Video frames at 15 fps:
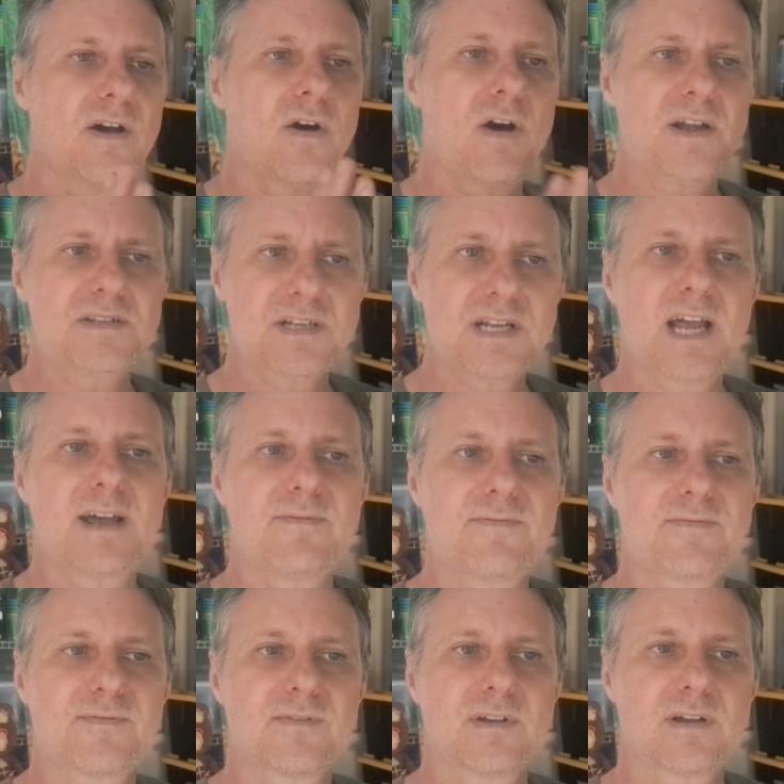I did
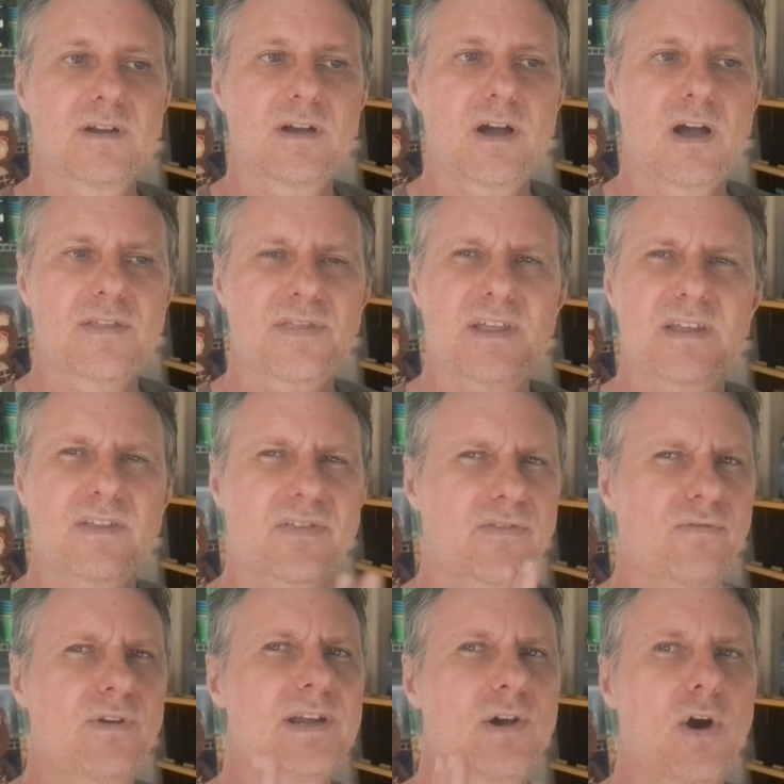have, I think,
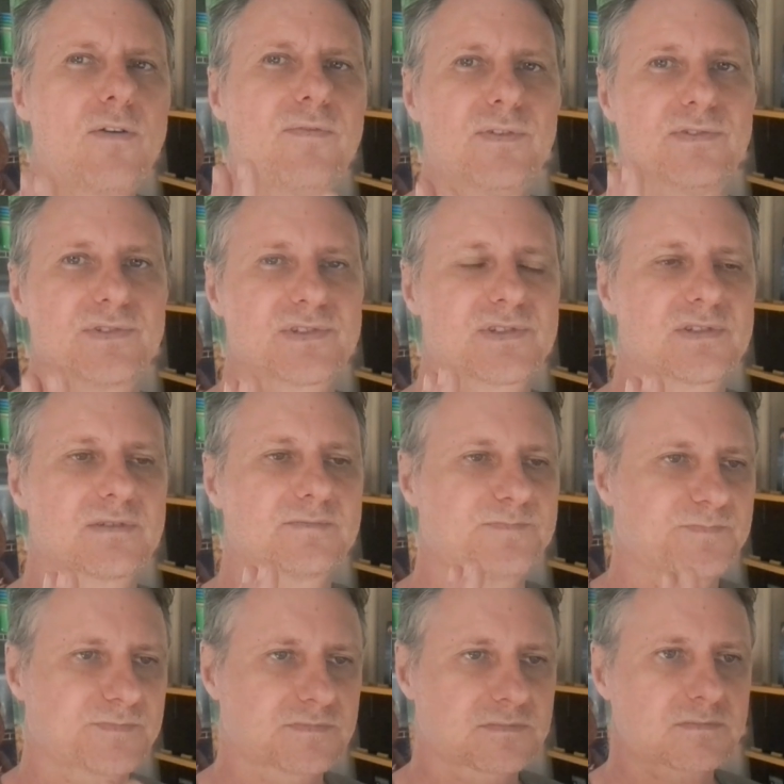3 offers
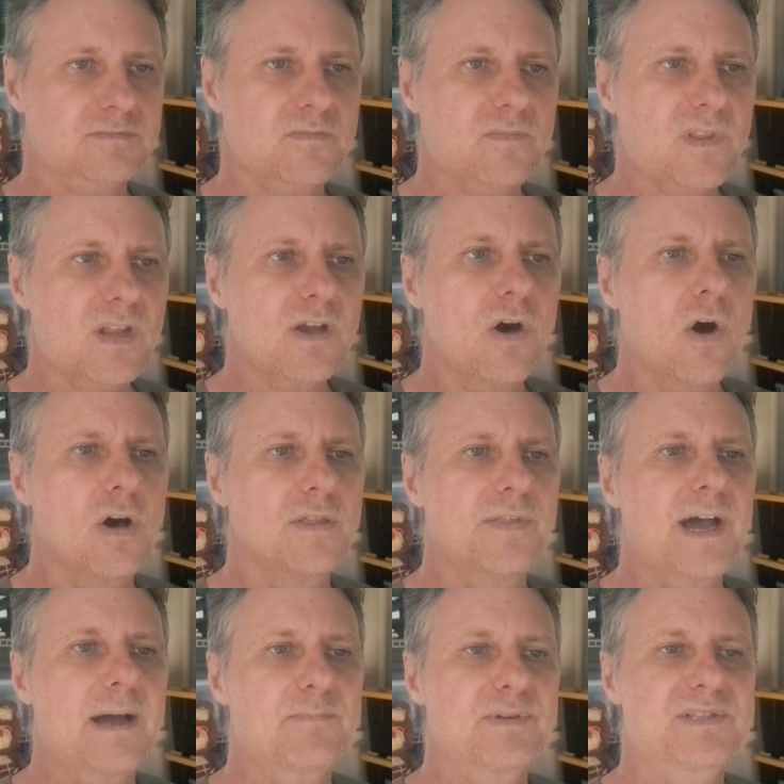on
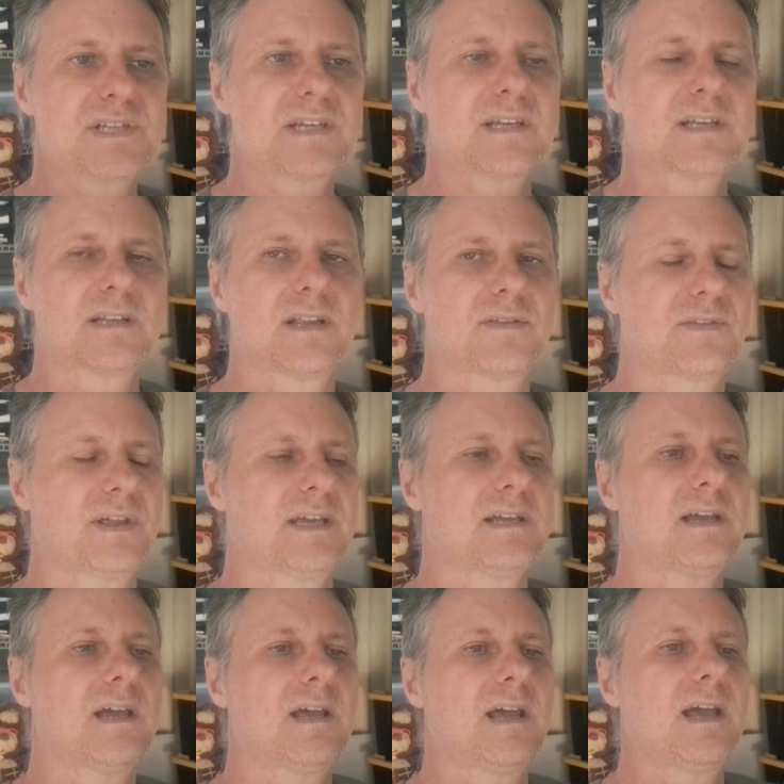that particular
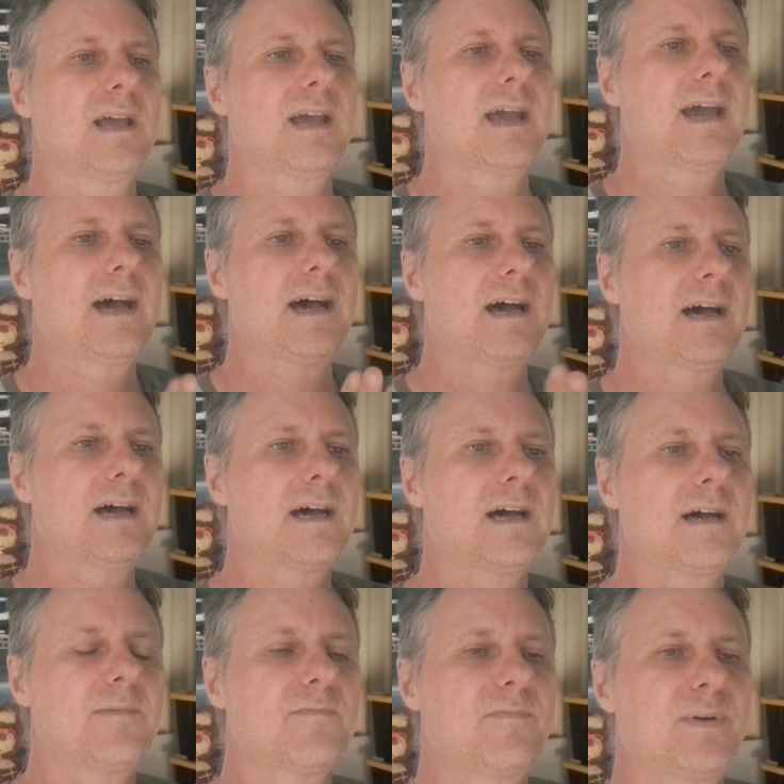thing,
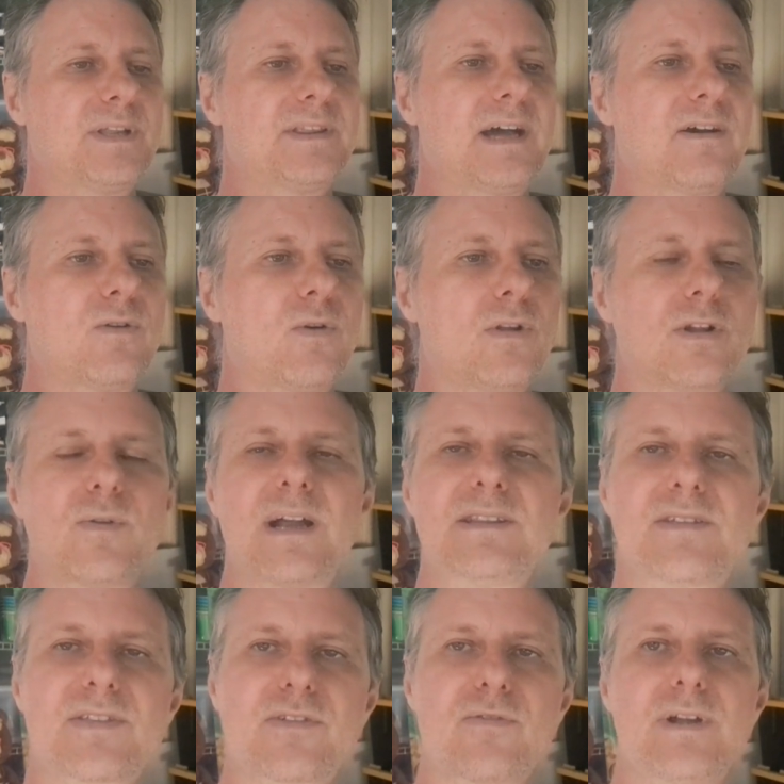but they were all around
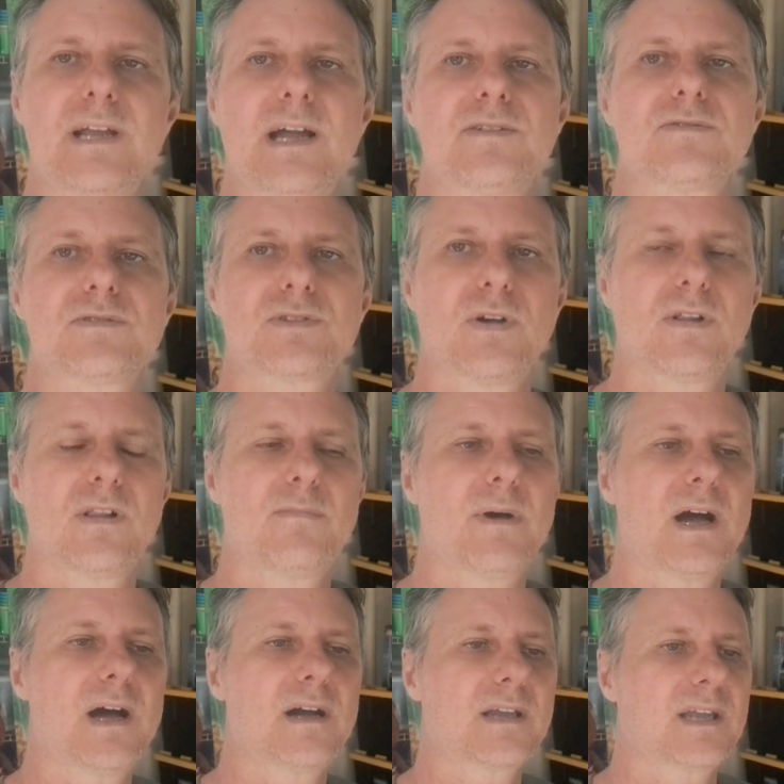the $300
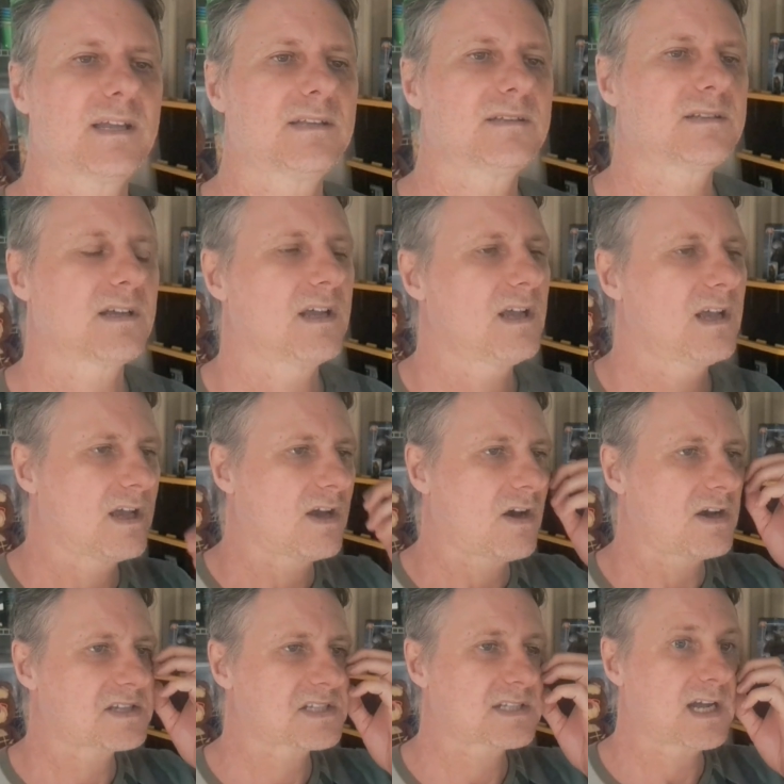mark, and
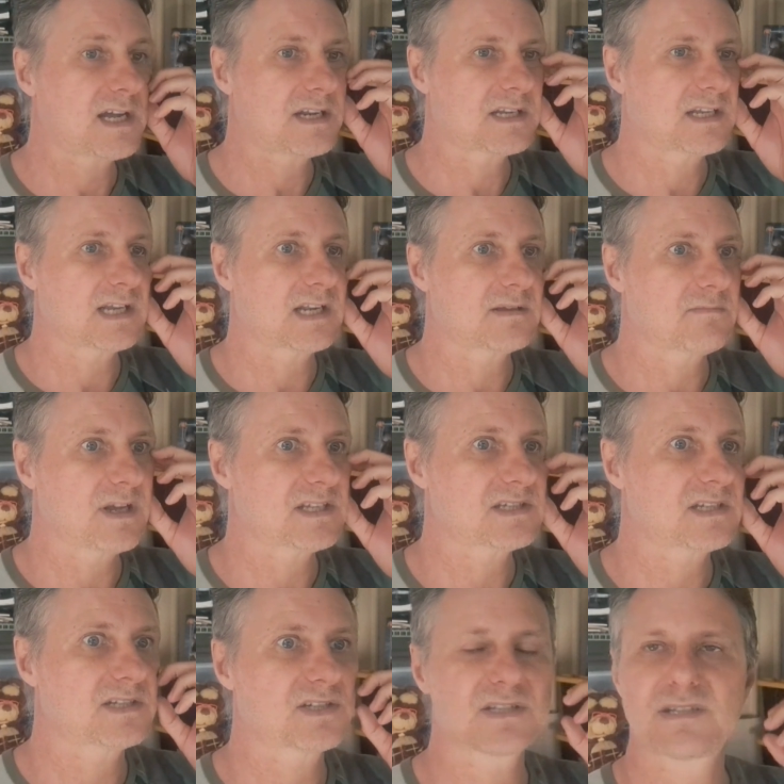I started getting
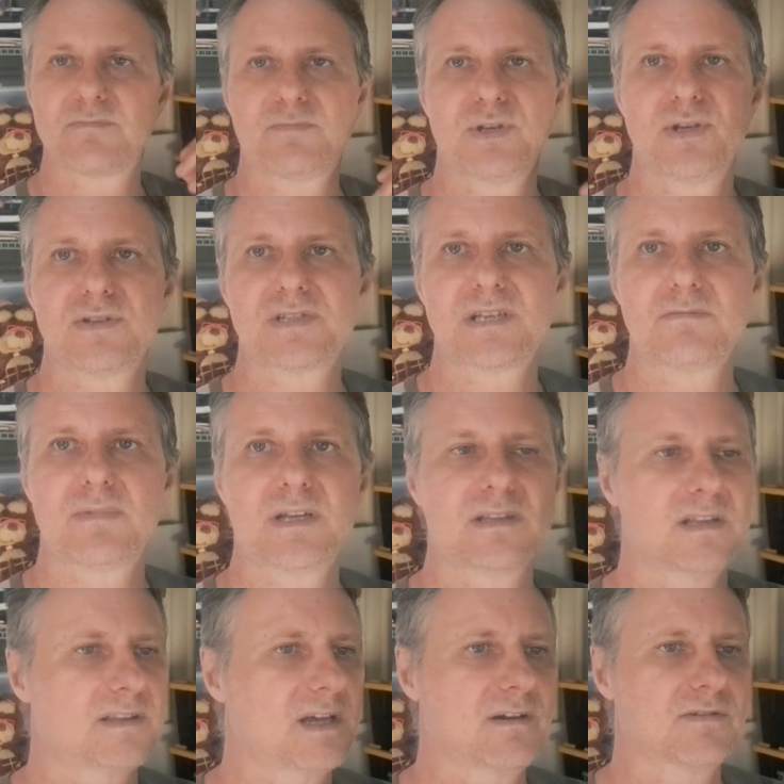messages abusing me
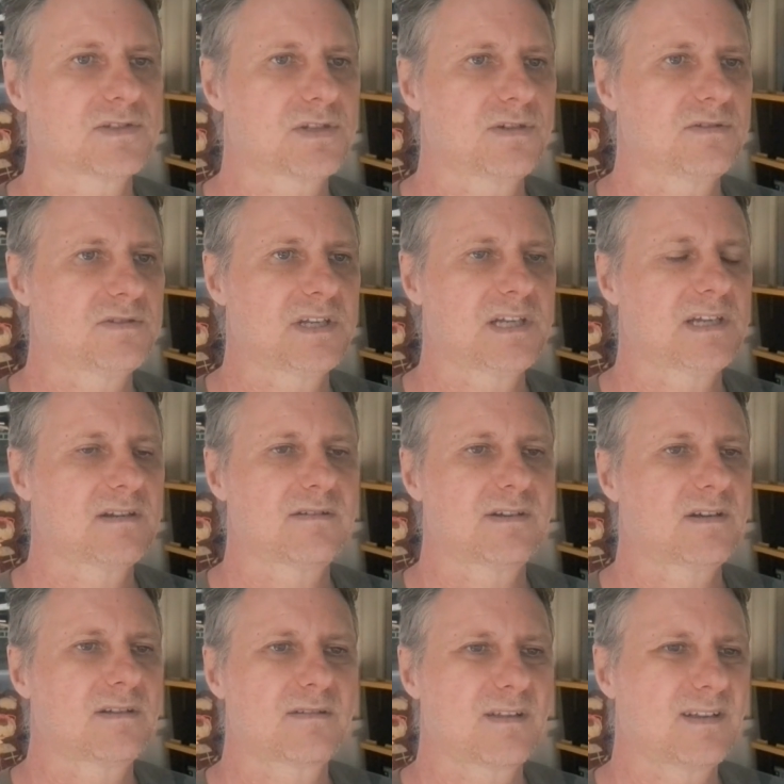that they were too dear, and
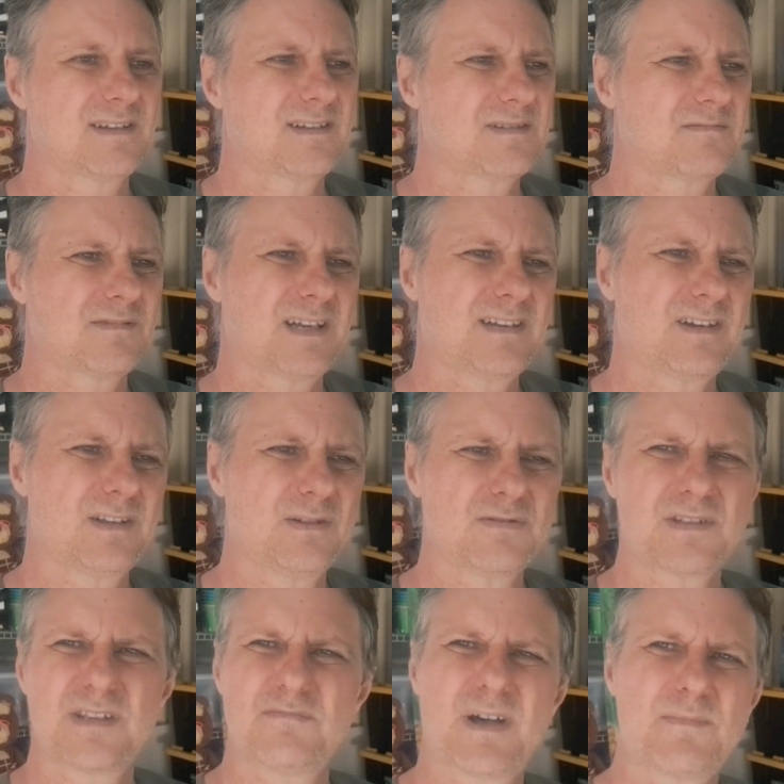I
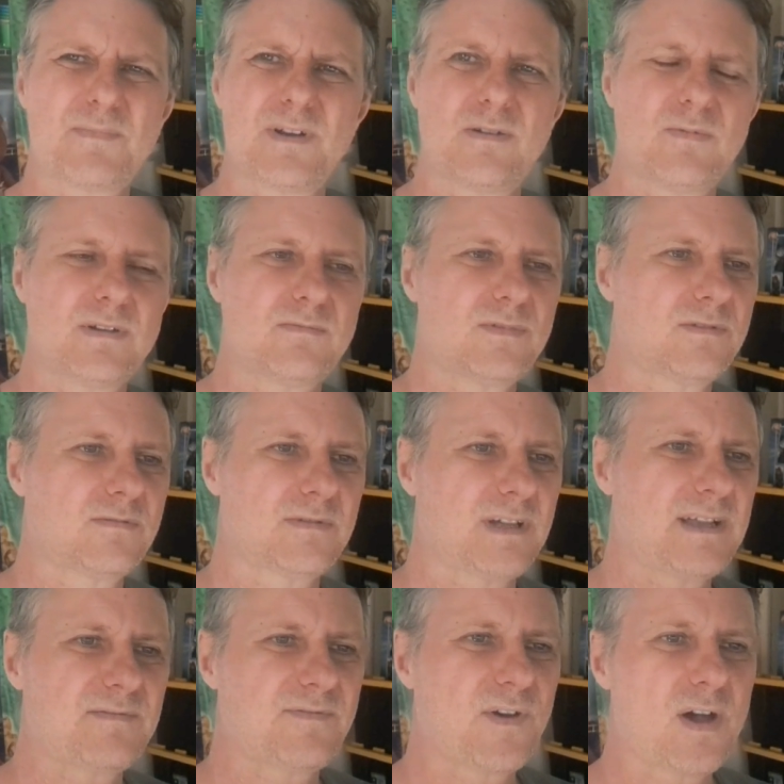looked them up and I went, well,
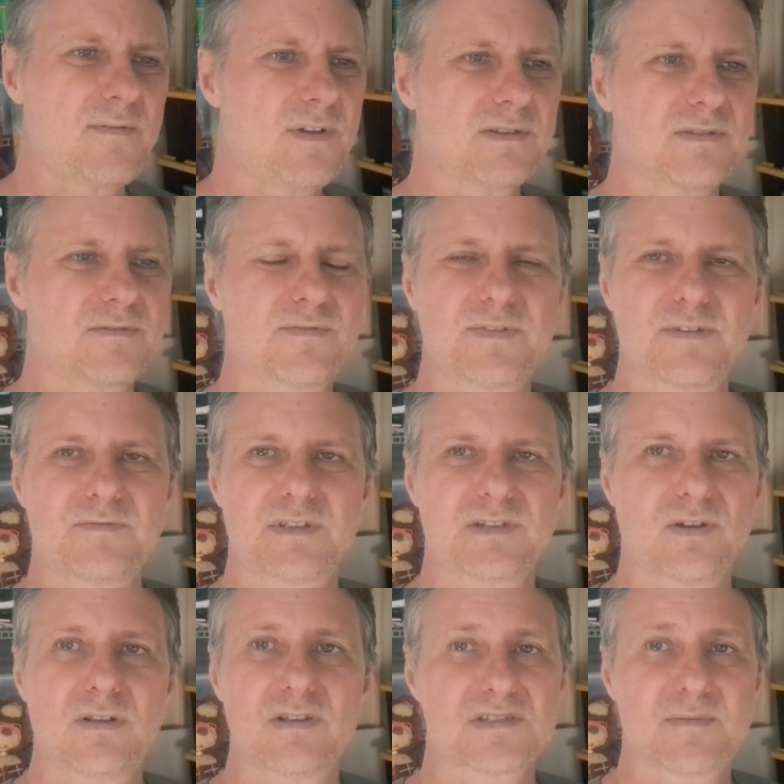at
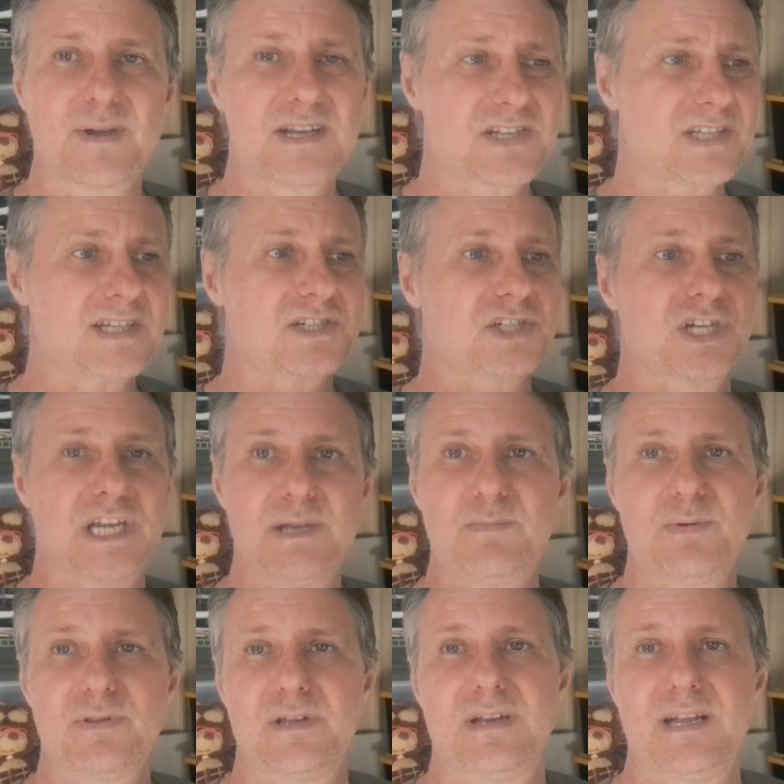$550, I'm actually
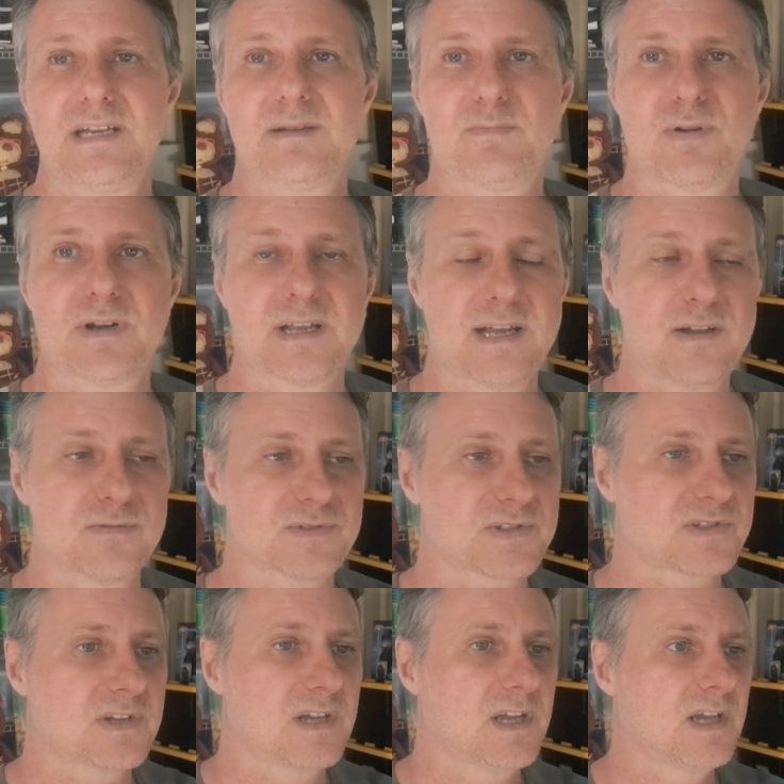cheaper than anybody else.